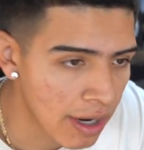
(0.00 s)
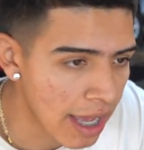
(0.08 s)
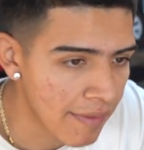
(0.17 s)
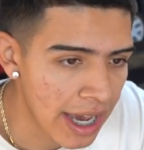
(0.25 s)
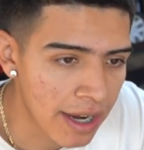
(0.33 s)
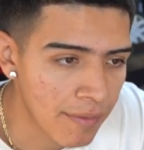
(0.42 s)

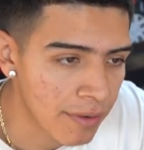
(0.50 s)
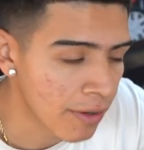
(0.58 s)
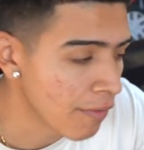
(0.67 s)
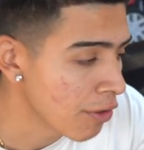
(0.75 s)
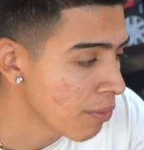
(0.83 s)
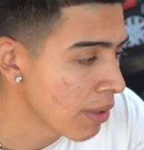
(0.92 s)
I've had it for a
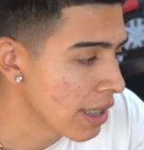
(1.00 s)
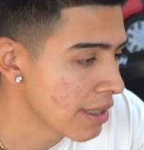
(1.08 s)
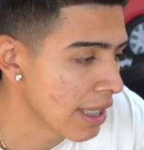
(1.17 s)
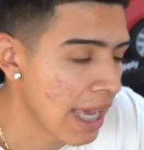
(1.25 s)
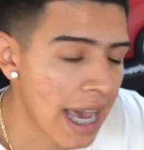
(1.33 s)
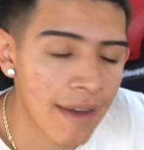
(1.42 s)
few months
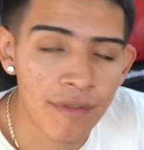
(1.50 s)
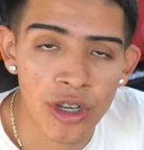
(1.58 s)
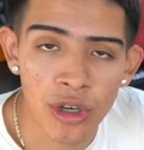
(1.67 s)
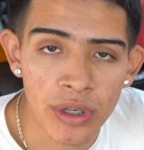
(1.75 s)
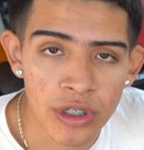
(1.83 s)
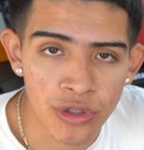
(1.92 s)
and I have
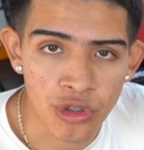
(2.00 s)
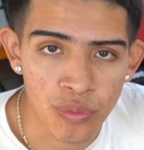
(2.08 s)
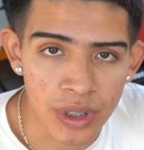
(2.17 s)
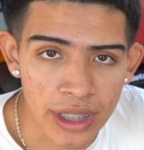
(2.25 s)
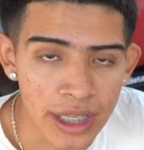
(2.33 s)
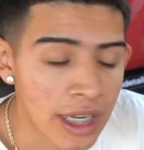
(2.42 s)
no issues
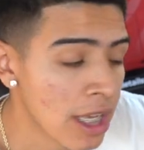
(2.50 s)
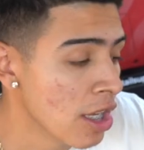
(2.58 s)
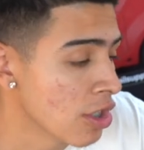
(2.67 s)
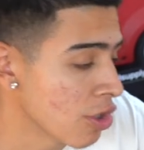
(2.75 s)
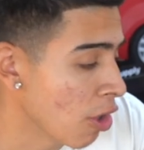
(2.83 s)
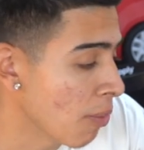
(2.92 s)
with it.
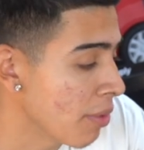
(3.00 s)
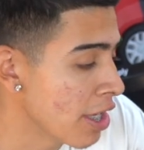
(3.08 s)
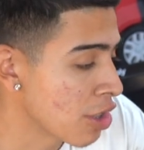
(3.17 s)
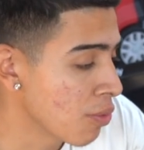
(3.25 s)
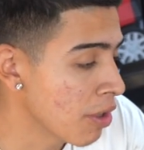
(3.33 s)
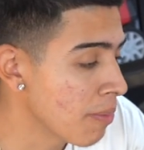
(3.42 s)
So
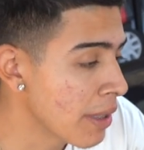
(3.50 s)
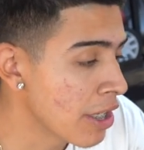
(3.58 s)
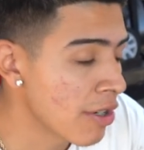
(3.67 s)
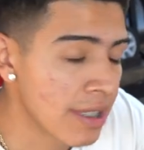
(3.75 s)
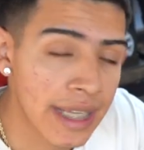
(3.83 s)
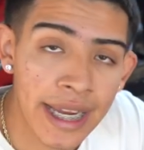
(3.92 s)
this would be
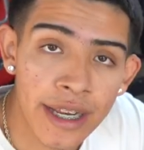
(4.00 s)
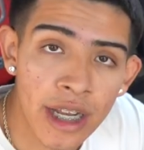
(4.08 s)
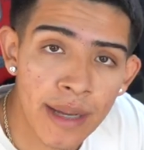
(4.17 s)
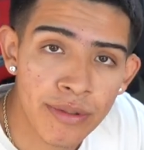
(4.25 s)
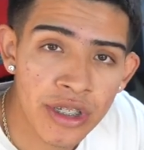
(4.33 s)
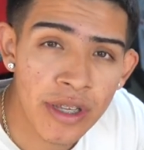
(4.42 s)
your second
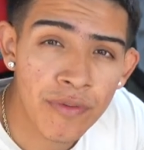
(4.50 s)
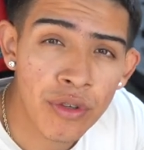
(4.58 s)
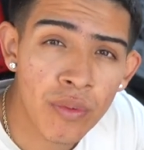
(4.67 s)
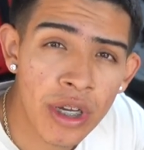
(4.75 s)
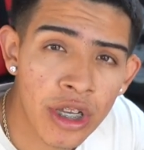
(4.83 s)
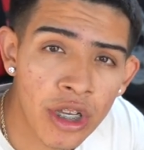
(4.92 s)
option if you
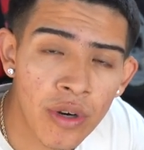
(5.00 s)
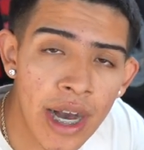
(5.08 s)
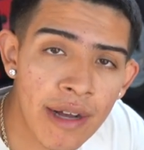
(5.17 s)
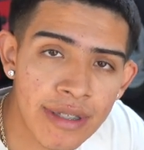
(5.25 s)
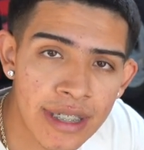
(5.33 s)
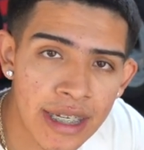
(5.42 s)
want to go
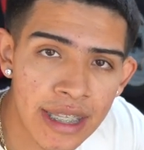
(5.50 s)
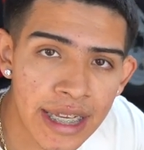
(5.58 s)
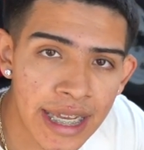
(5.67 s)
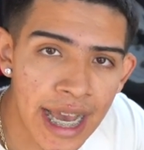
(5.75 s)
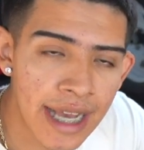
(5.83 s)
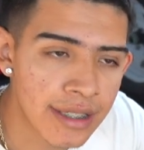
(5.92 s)
outside of the
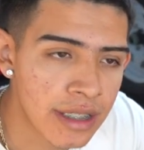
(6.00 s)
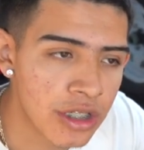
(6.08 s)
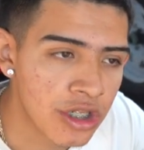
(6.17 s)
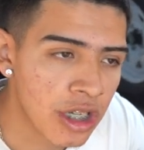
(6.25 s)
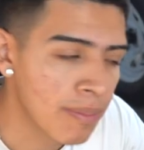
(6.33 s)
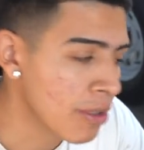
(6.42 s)
gas
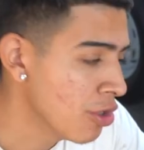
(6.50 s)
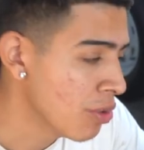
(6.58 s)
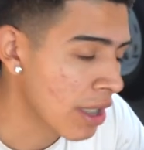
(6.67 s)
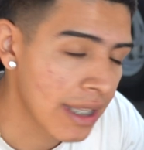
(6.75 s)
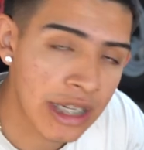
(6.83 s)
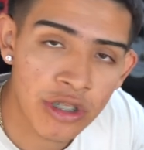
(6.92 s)
and jump into an
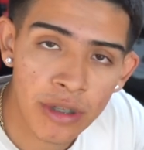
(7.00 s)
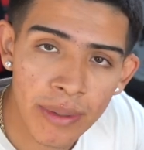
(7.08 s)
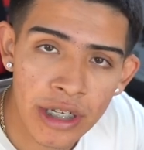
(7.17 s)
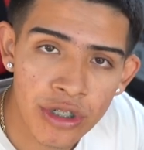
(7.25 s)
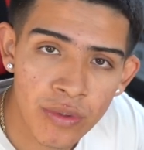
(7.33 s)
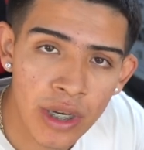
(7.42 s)
electric
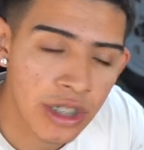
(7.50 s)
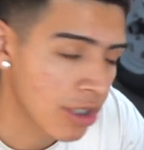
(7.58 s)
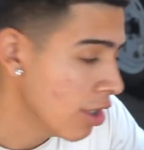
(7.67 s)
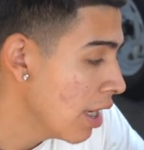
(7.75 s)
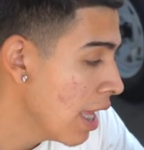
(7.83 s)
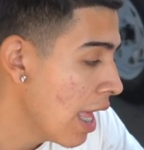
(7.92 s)
pressure
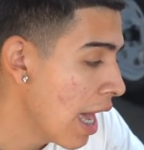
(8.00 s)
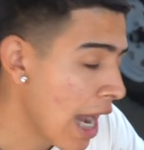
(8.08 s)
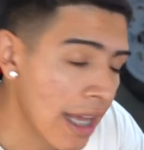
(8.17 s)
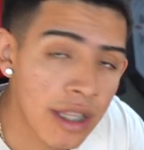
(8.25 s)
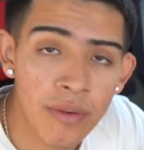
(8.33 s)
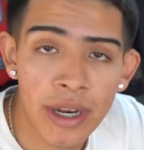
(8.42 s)
washer.
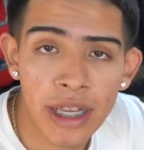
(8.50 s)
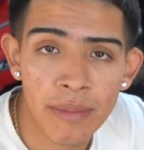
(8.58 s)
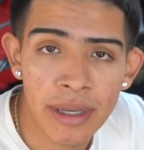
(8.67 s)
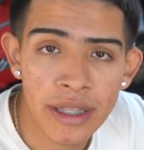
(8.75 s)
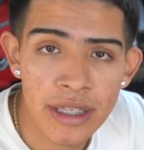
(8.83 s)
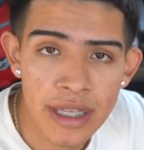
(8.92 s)
Highly
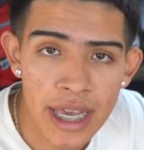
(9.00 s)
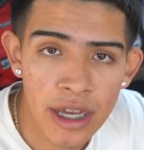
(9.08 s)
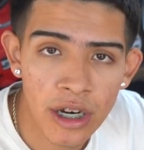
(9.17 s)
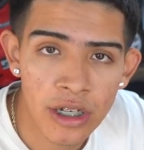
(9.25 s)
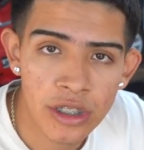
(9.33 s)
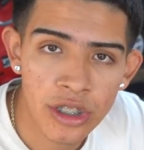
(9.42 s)
recommend these
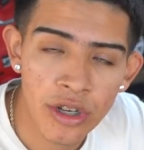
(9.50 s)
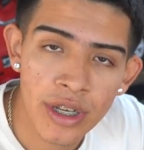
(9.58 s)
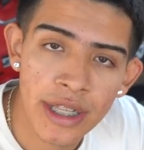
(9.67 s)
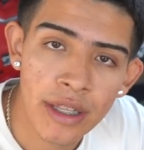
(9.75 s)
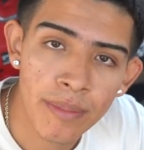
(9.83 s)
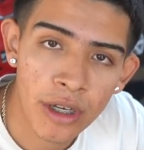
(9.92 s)
ARs. They're
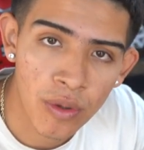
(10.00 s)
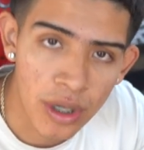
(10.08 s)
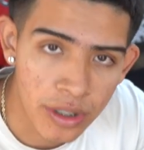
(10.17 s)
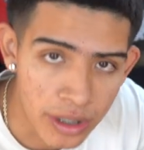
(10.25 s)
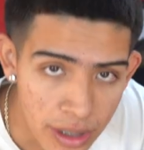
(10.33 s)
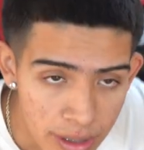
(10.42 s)
nothing but
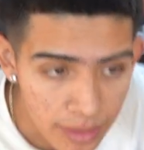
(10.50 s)
quality.